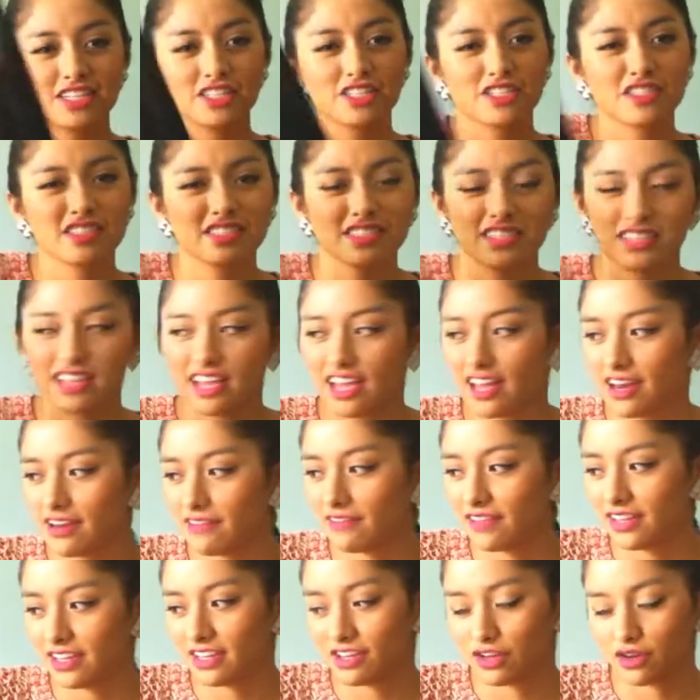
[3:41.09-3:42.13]
it just looks like kind
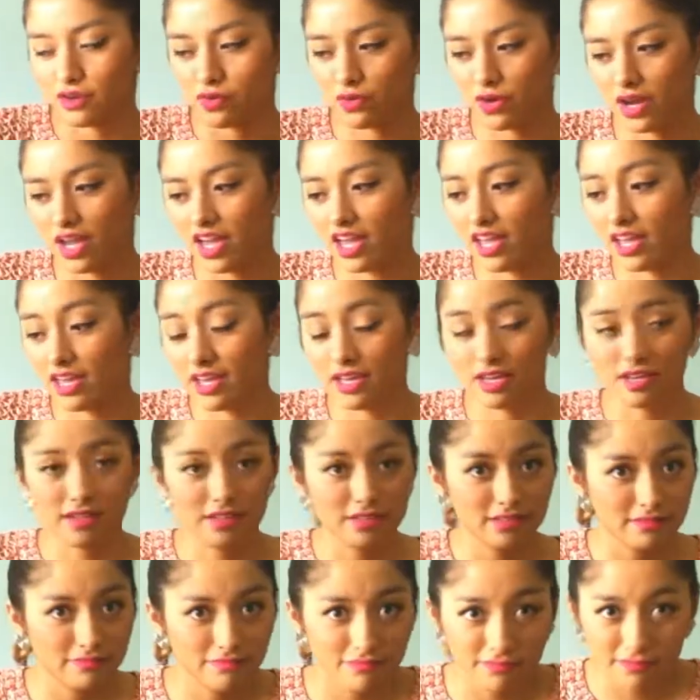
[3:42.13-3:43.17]
of like gray
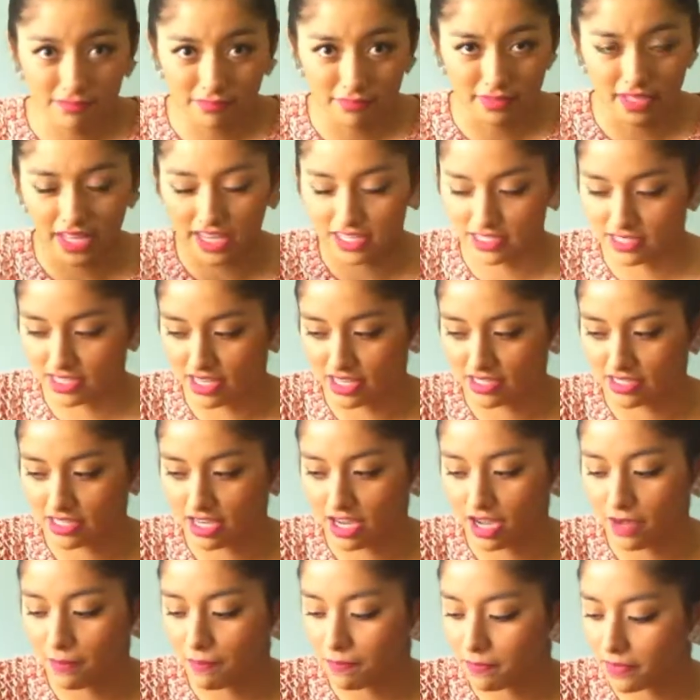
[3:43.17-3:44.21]
black tank
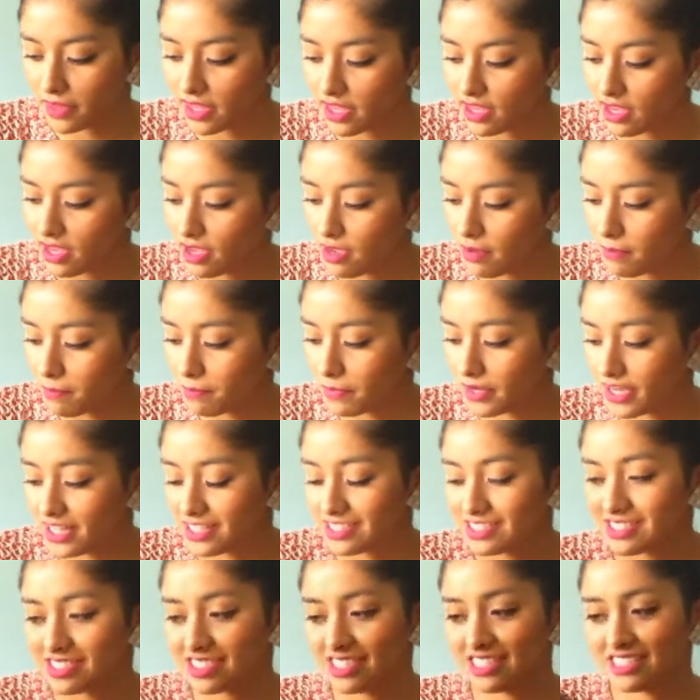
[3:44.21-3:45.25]
top.
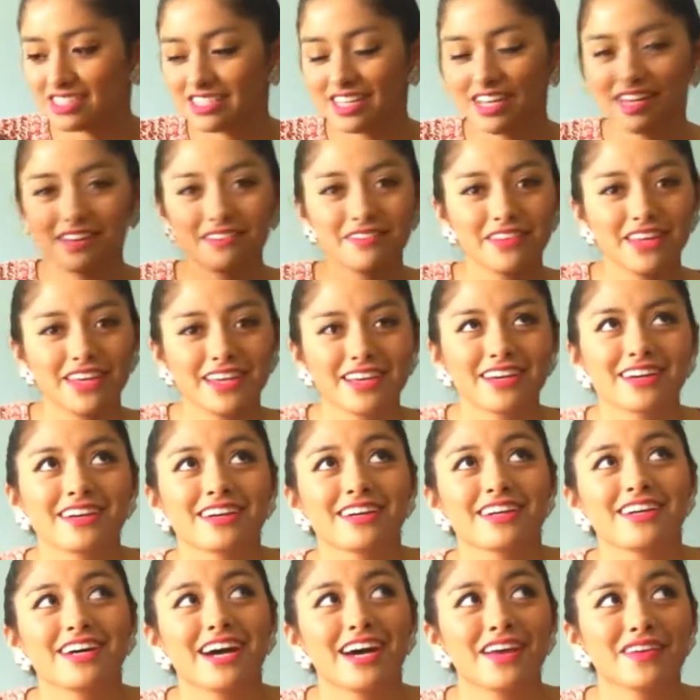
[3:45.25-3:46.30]
But it's kind of like,
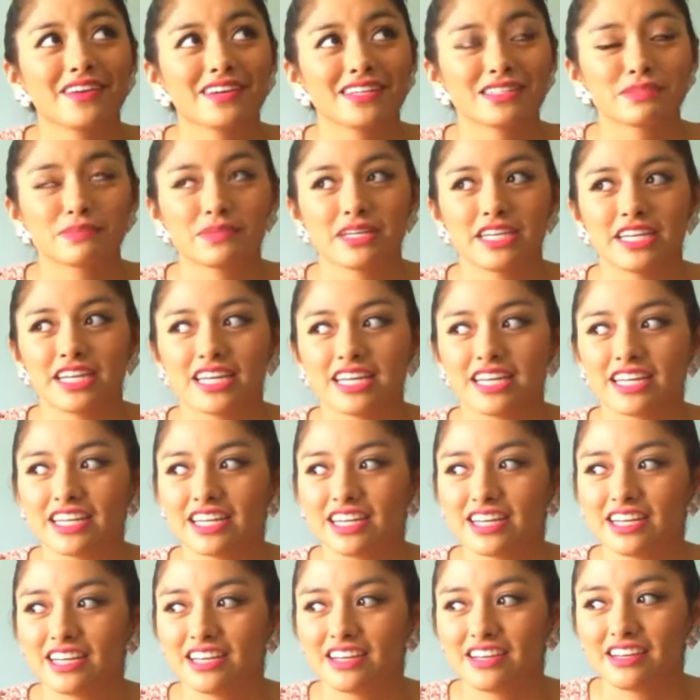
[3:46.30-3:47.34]
how do I explain it?
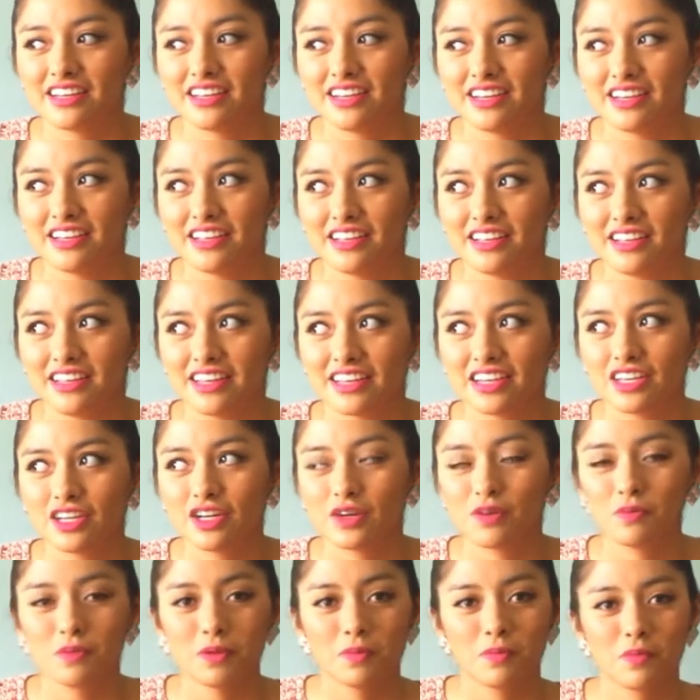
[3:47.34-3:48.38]
Like you
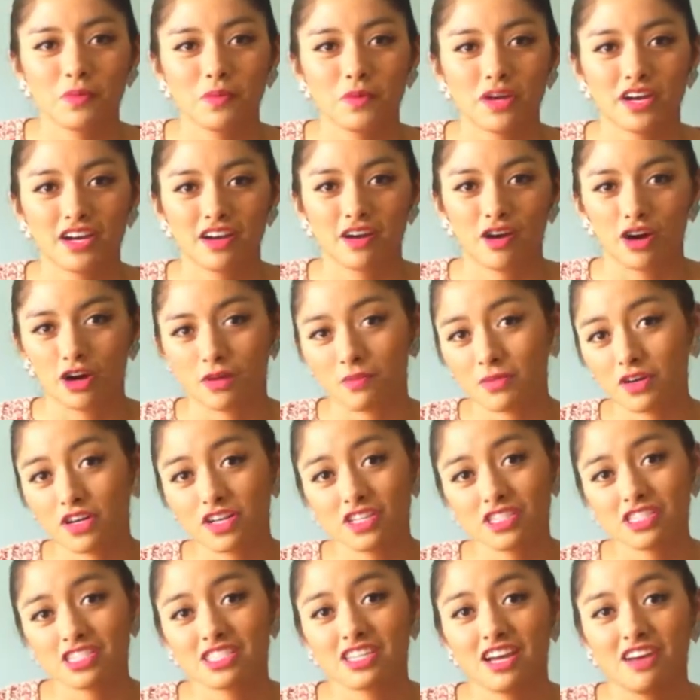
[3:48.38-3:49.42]
know when people wear armor
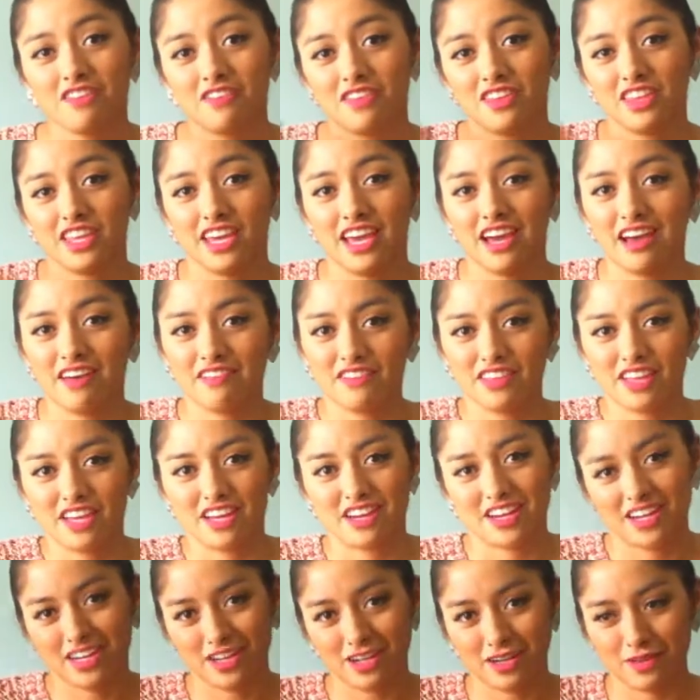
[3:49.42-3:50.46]
and stuff and they have
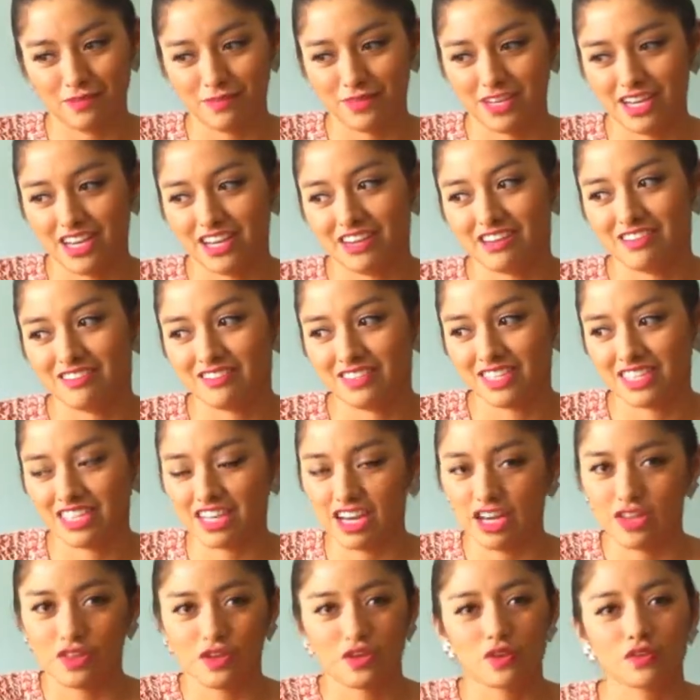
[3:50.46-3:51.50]
that um, kind of like
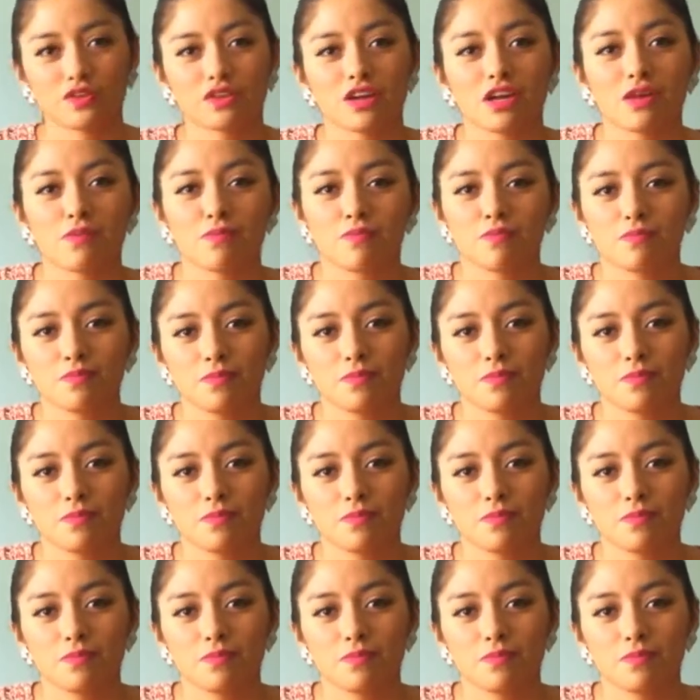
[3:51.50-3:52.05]
other gray